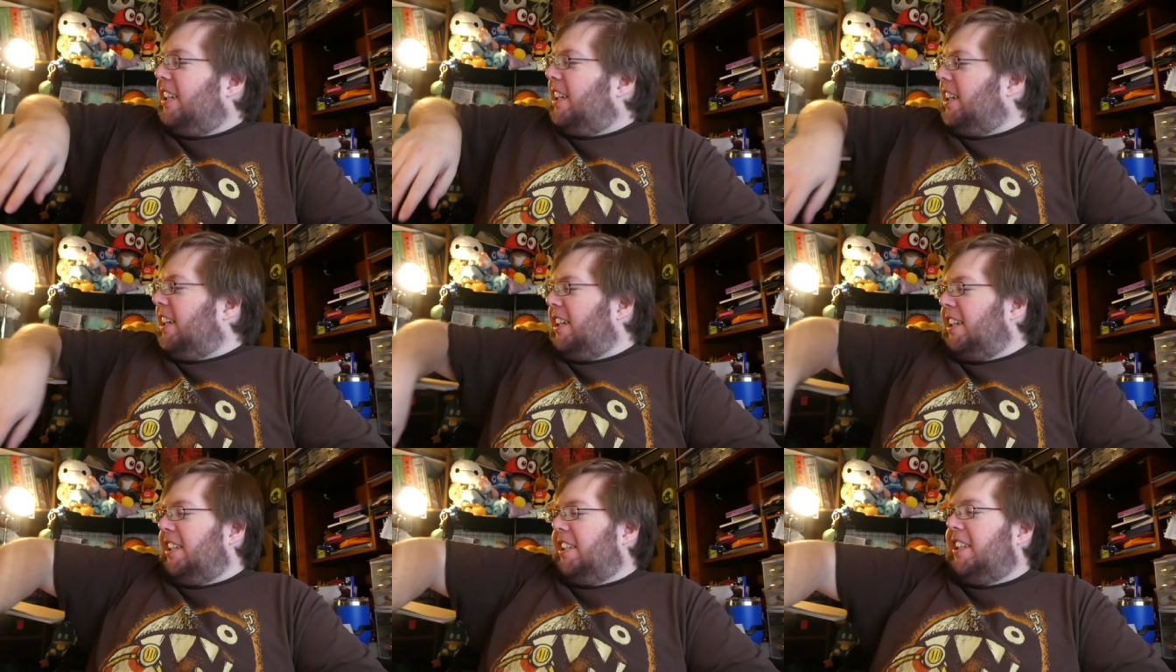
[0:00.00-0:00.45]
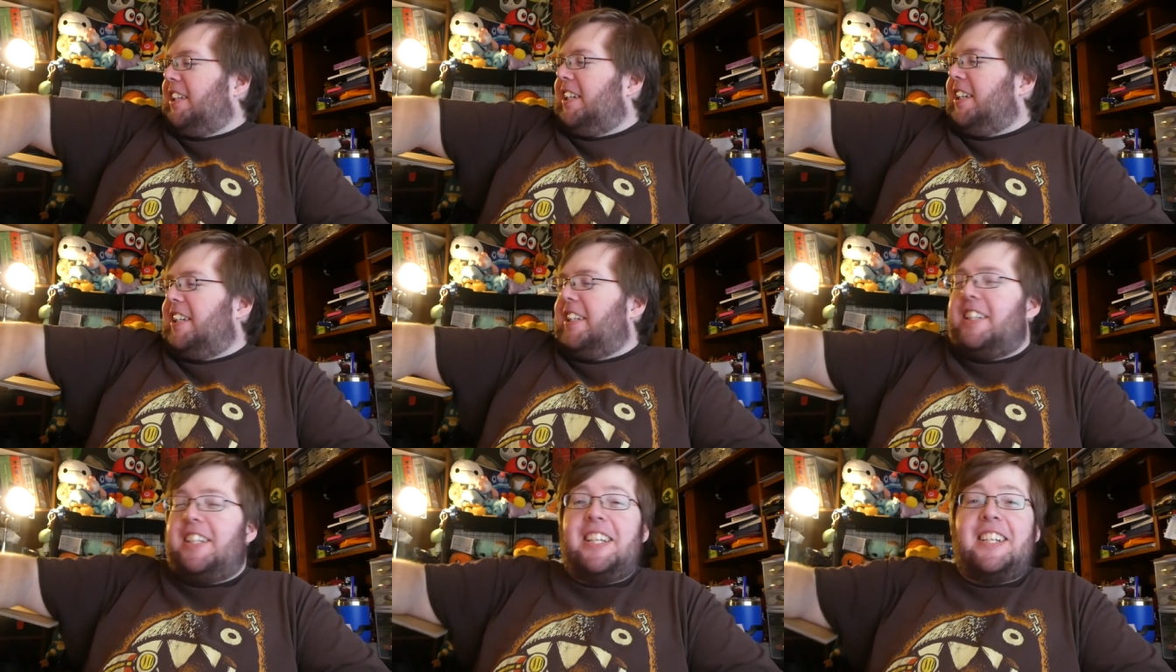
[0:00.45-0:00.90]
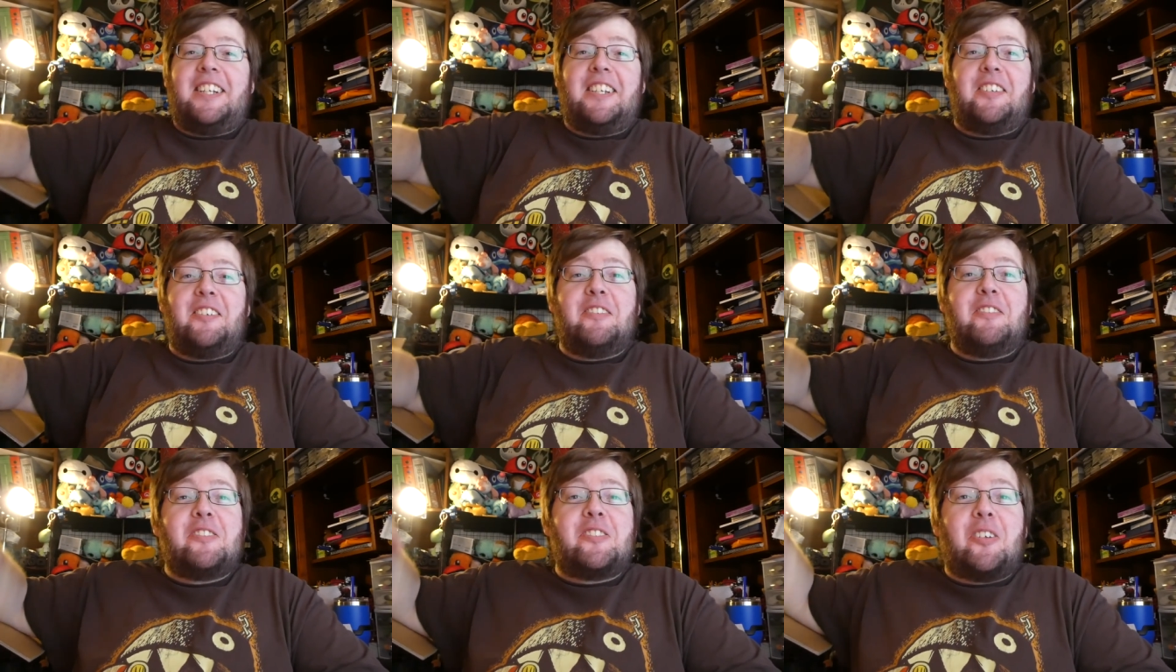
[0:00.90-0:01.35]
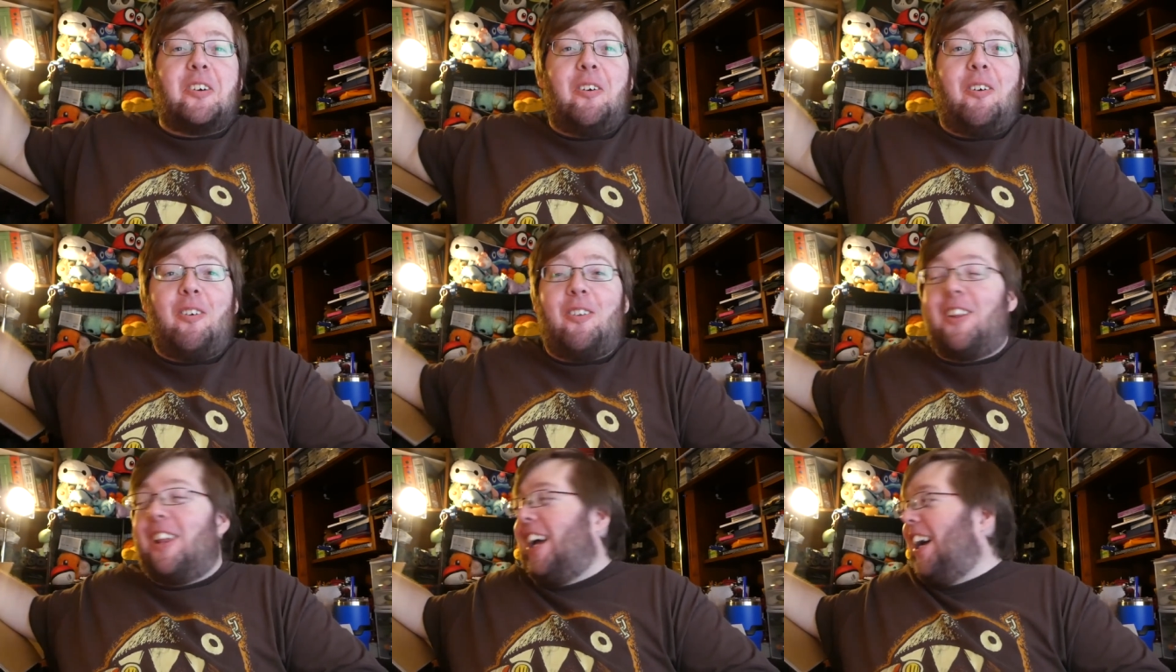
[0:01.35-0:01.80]
uh, they didn't need to use a
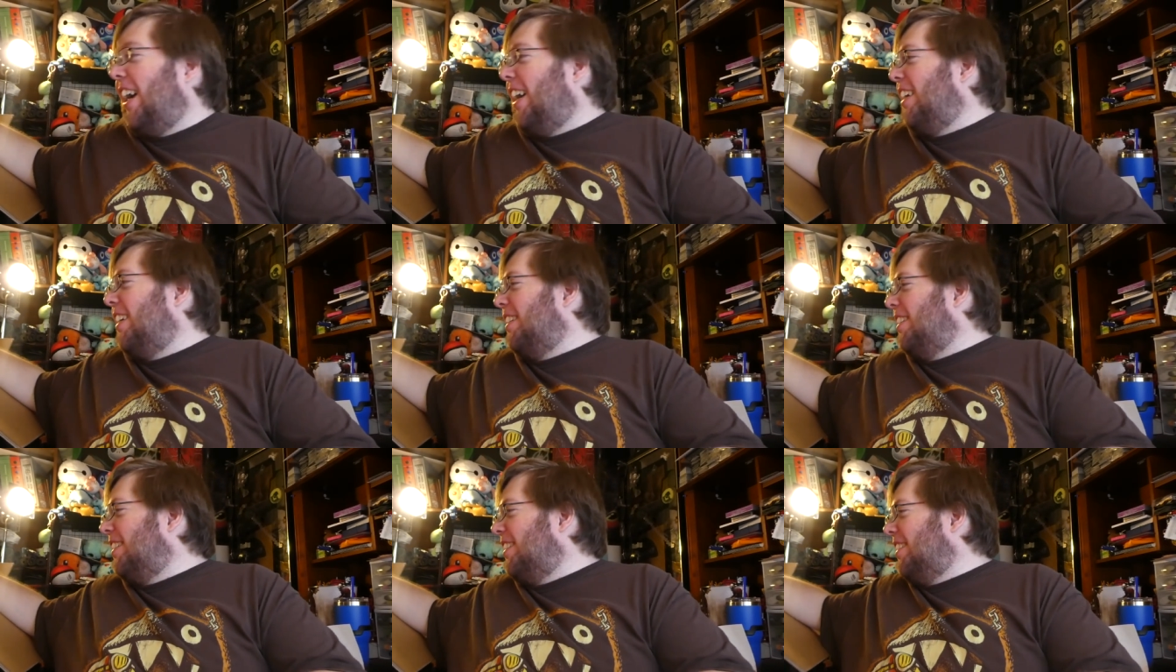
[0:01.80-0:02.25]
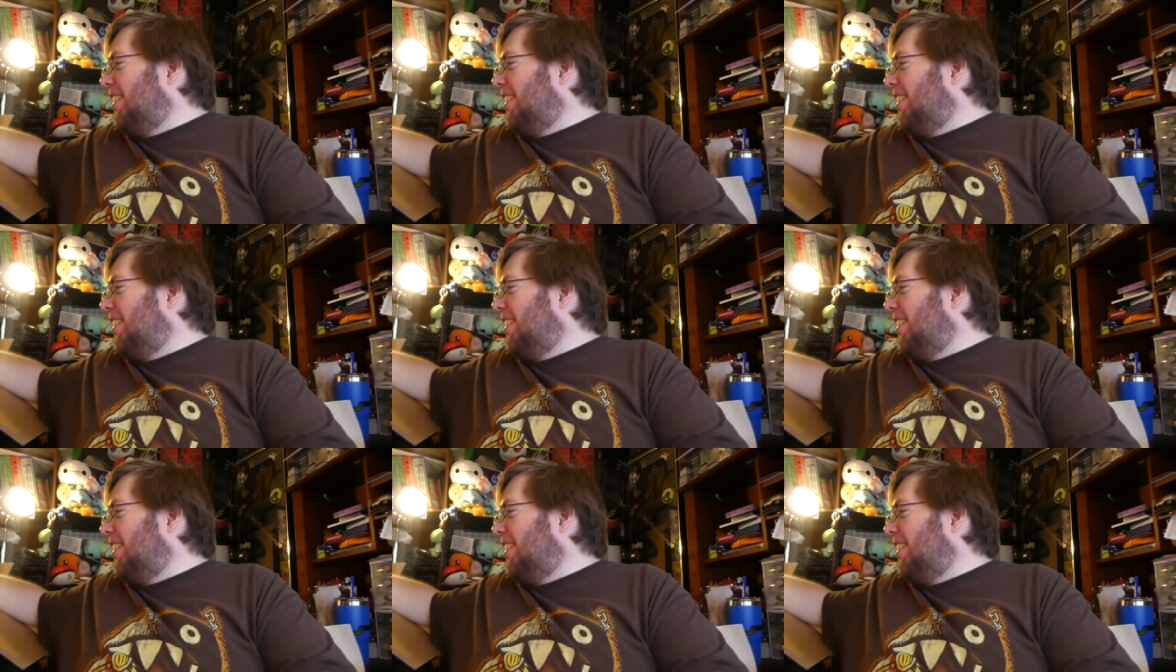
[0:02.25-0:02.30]
whole lot.